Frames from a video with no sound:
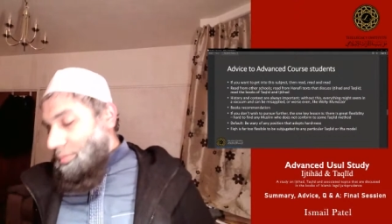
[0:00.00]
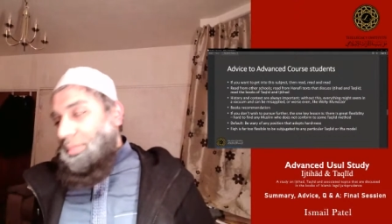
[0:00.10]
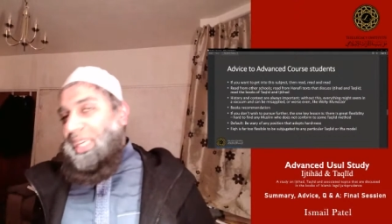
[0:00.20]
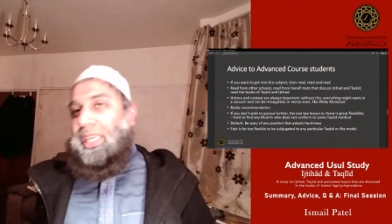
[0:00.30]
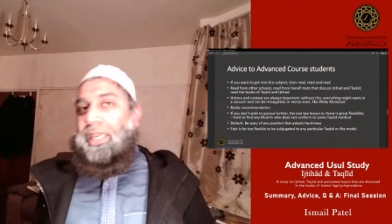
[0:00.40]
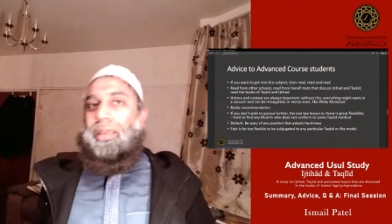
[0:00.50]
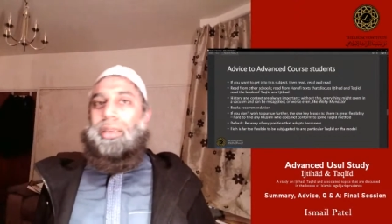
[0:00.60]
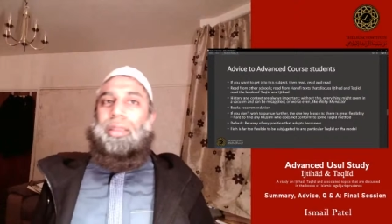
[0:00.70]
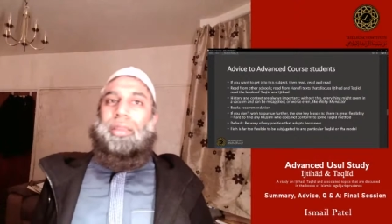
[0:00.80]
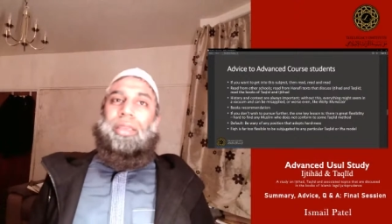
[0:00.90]

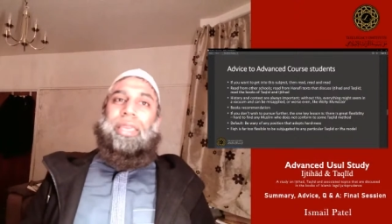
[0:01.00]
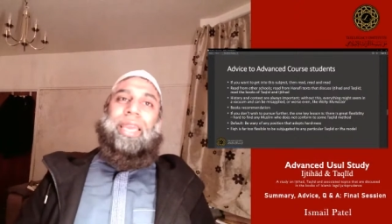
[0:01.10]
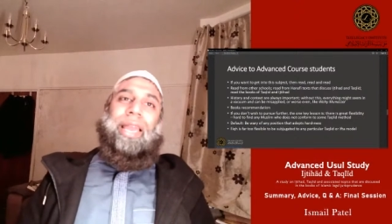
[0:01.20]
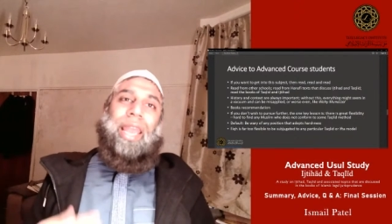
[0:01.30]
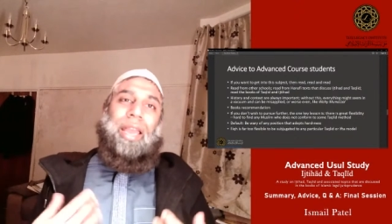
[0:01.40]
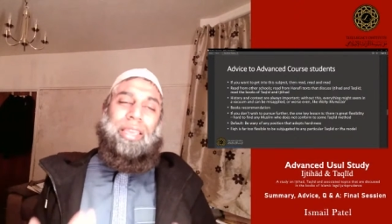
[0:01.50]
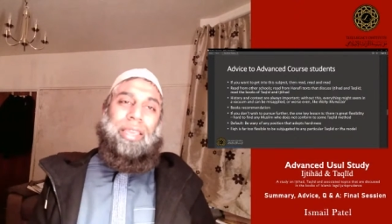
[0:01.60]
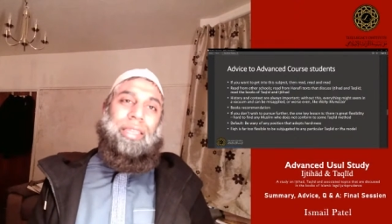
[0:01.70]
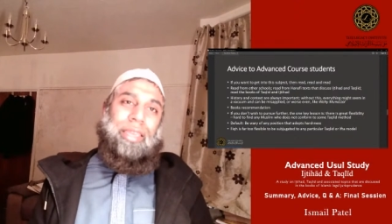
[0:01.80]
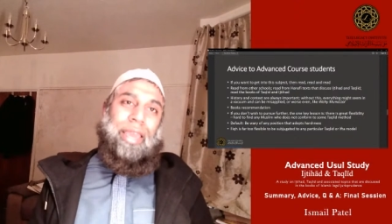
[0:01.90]
meaning he
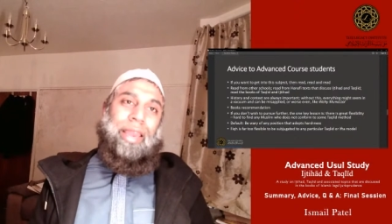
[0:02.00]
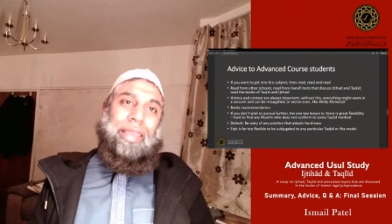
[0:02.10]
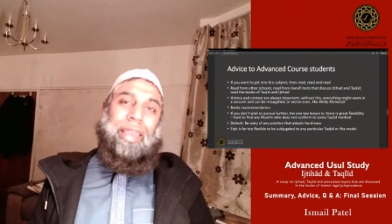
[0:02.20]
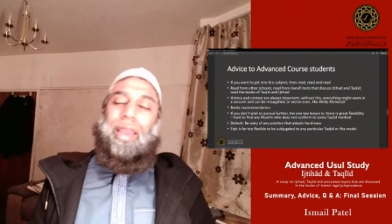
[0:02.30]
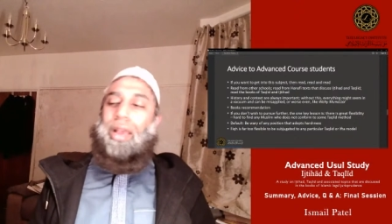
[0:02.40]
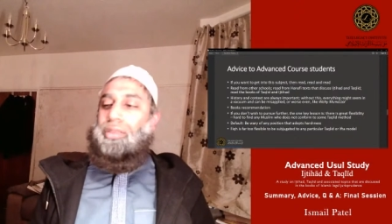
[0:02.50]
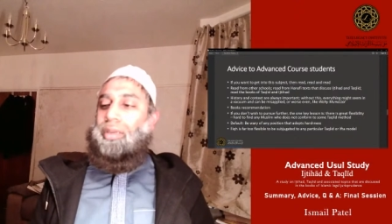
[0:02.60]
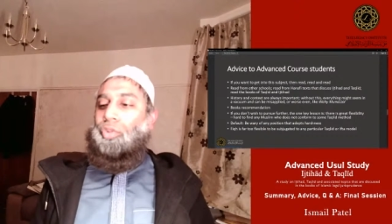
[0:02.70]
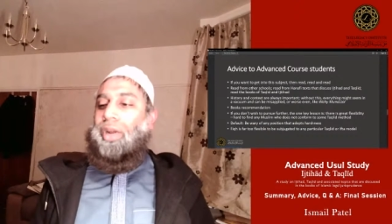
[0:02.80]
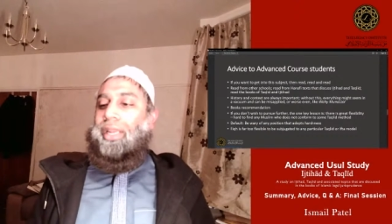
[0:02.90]
allows
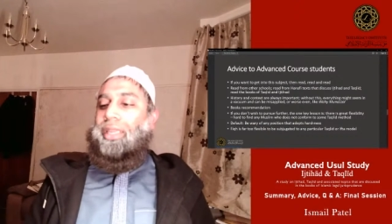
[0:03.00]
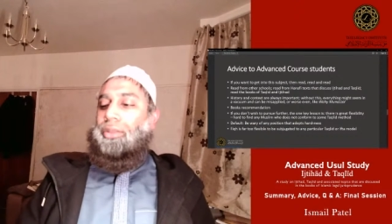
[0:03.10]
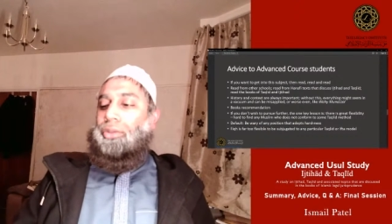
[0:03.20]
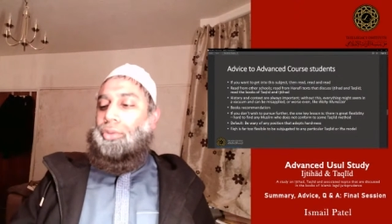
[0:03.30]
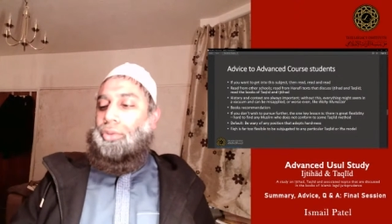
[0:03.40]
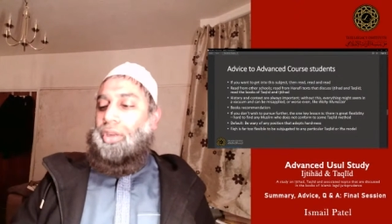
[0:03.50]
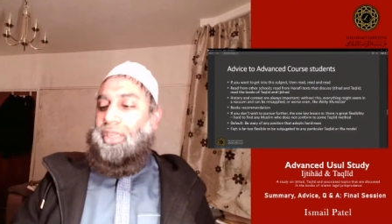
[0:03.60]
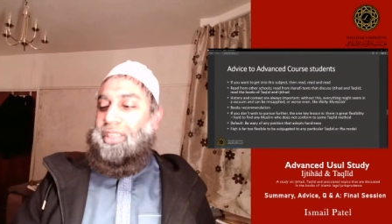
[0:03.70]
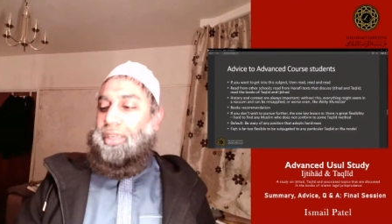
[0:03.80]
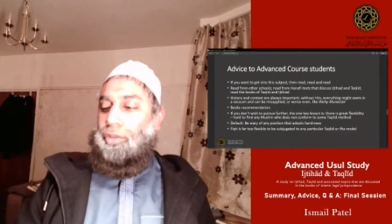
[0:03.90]
a muqallid to
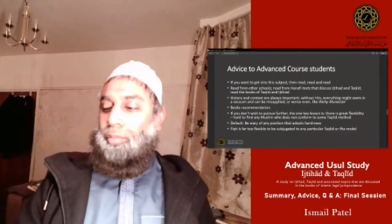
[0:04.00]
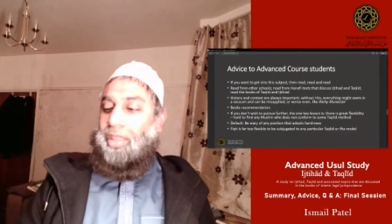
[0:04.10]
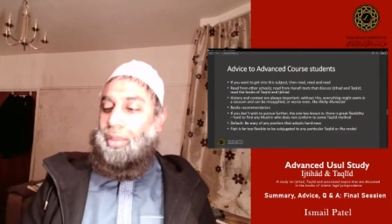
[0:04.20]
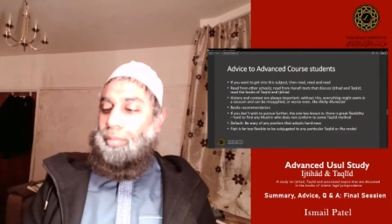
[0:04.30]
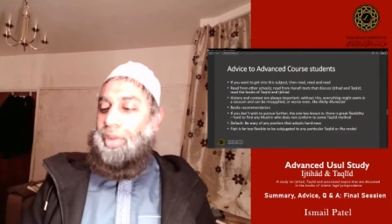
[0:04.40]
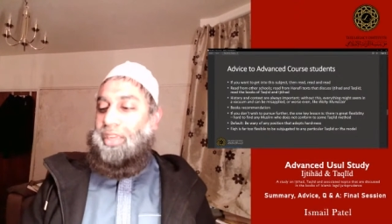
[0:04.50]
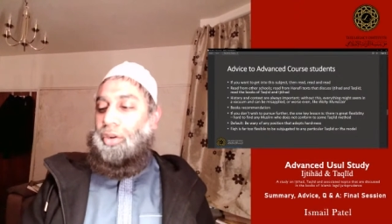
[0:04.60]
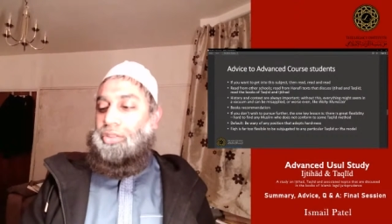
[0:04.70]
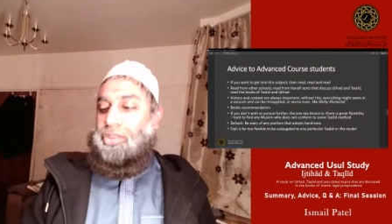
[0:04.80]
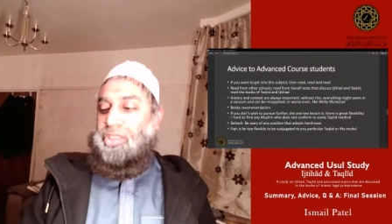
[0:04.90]
not adhere to a madhab, but
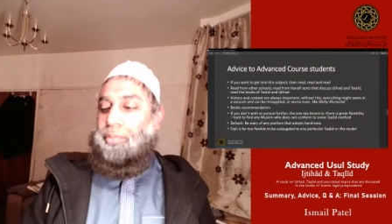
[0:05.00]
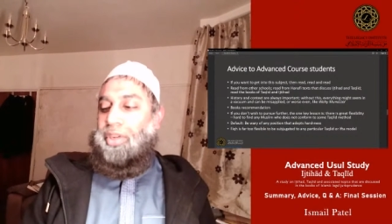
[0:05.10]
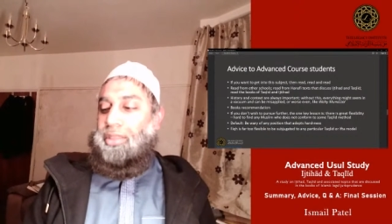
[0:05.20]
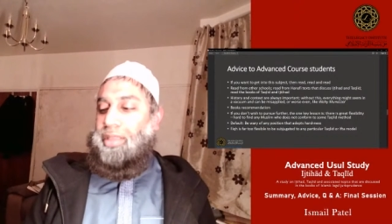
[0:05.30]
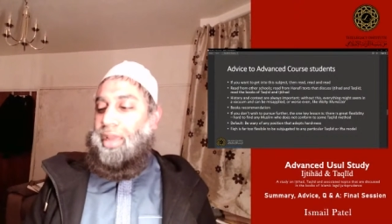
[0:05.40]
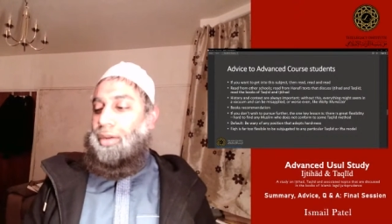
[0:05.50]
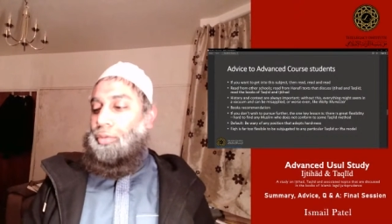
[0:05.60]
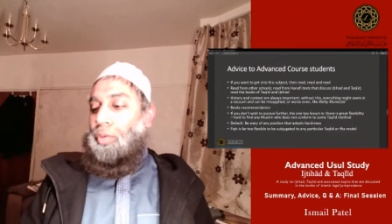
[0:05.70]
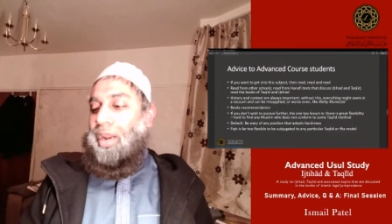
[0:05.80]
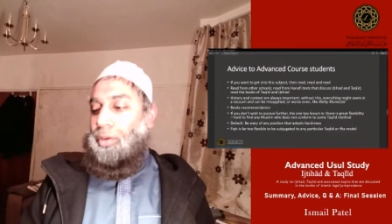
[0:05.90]
he also stipulates
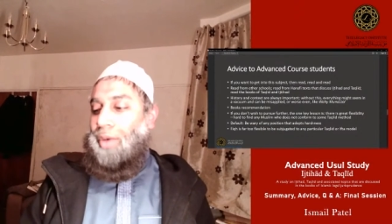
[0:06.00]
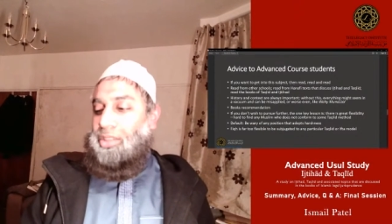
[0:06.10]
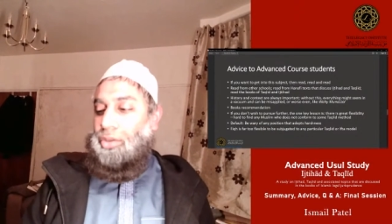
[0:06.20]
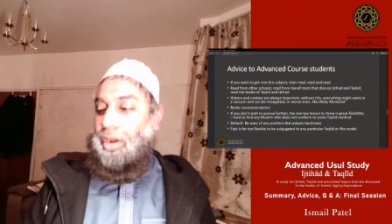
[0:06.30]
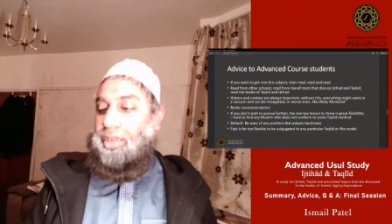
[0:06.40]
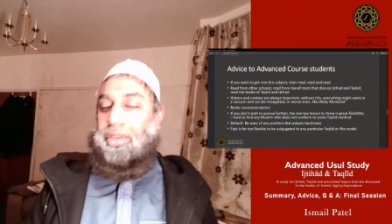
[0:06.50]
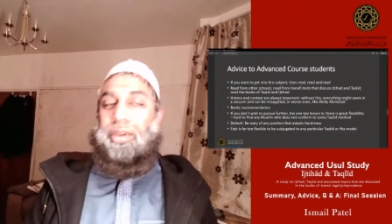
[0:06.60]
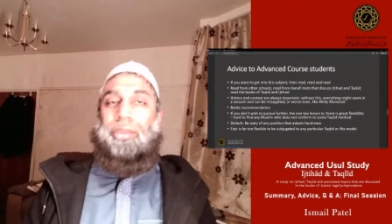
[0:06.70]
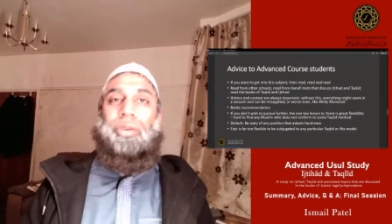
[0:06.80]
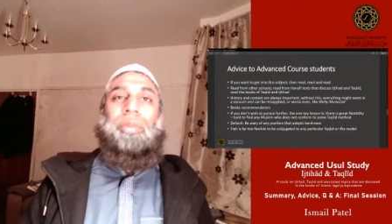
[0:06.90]
that whilst not
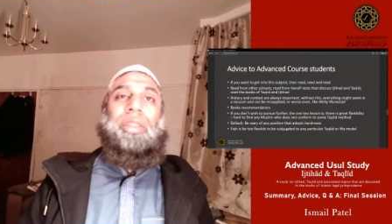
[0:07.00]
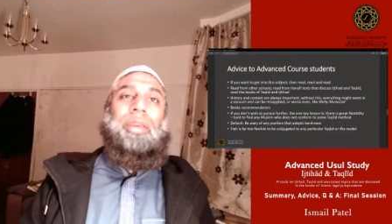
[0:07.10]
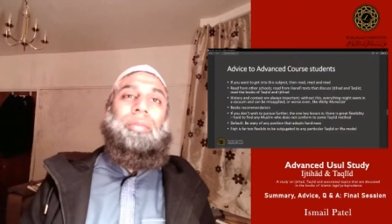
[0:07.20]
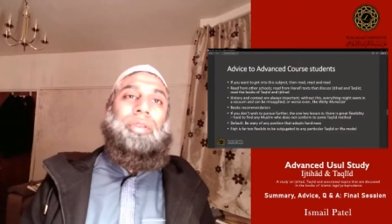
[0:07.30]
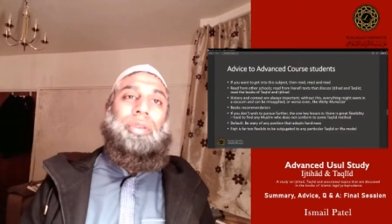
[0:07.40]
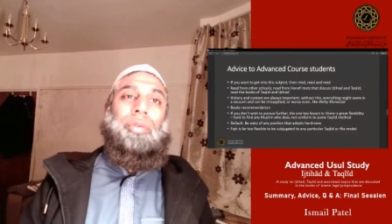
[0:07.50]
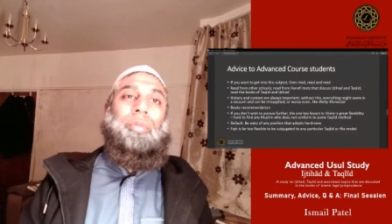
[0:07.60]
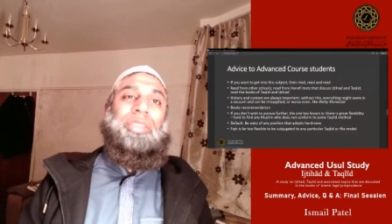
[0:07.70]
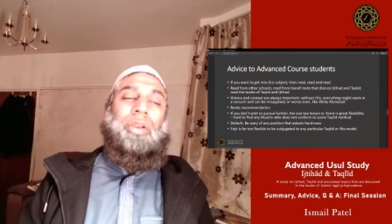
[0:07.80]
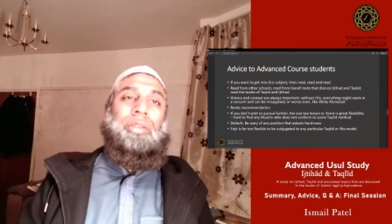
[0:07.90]
adhering to a madhab, you
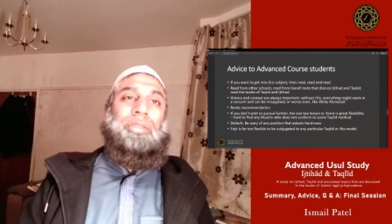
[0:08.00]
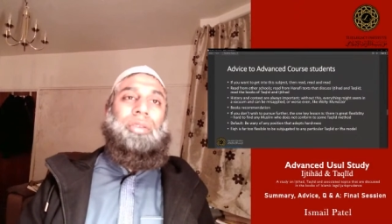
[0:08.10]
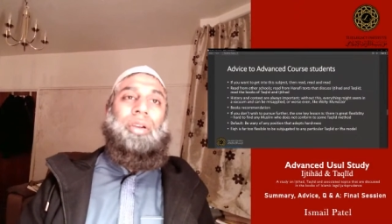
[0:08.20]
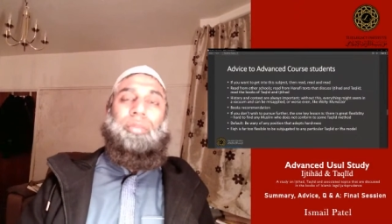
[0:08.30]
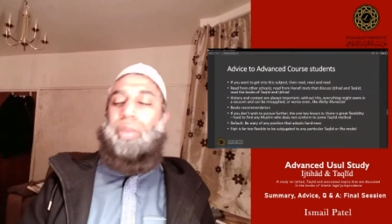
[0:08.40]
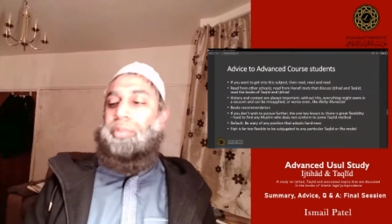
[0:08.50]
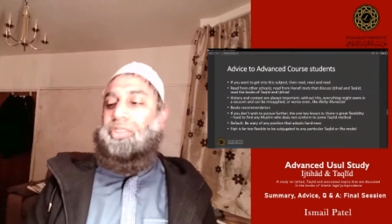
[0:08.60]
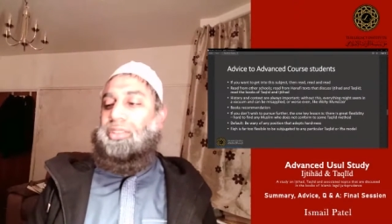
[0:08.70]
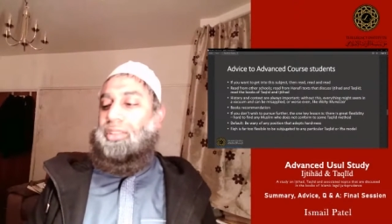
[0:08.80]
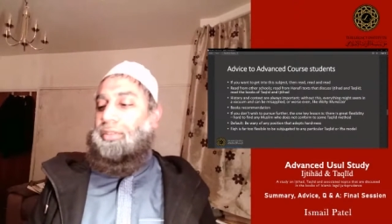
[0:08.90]
must also not
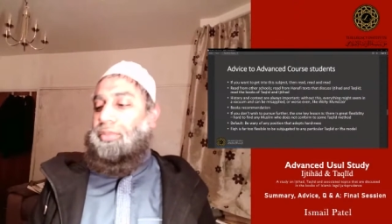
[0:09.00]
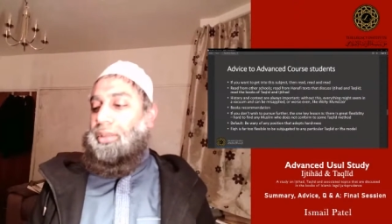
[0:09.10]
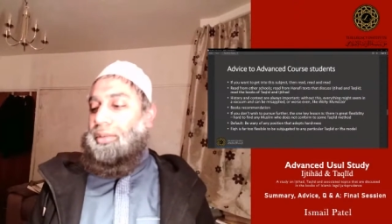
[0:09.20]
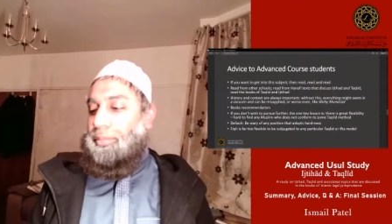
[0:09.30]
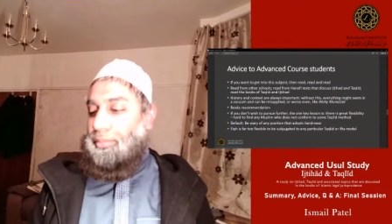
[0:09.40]
perpetrate talfiq.